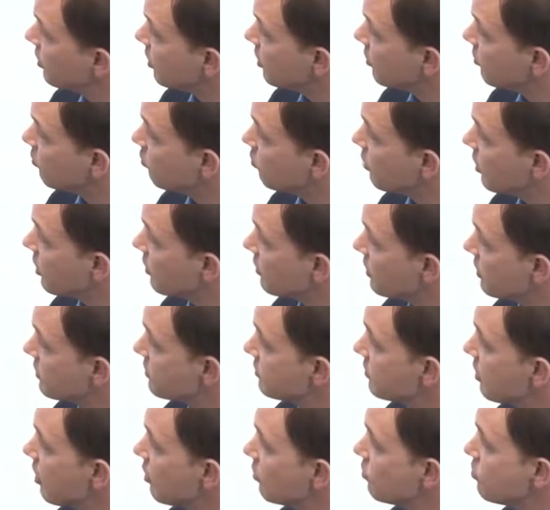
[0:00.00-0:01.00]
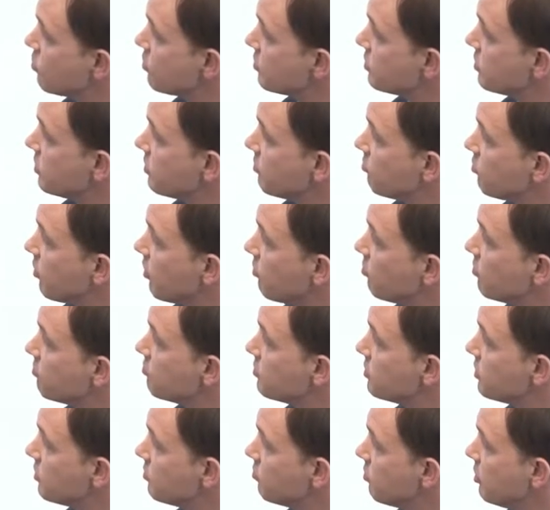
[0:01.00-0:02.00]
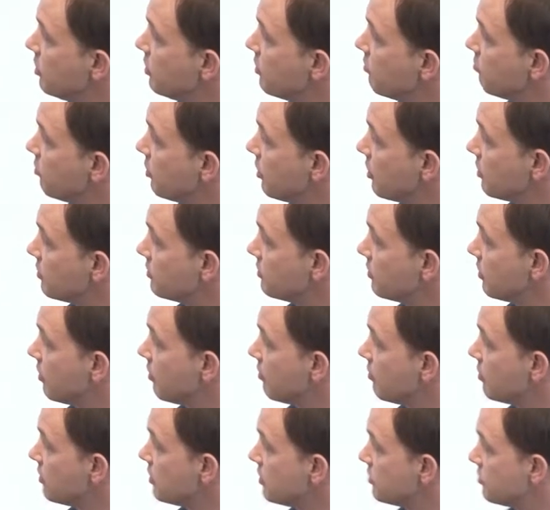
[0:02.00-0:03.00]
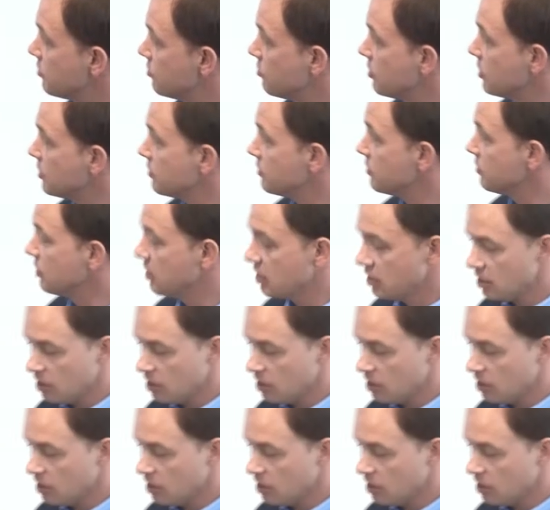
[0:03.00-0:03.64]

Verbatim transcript: uh, where they start causing the problems is when the plants are under stress.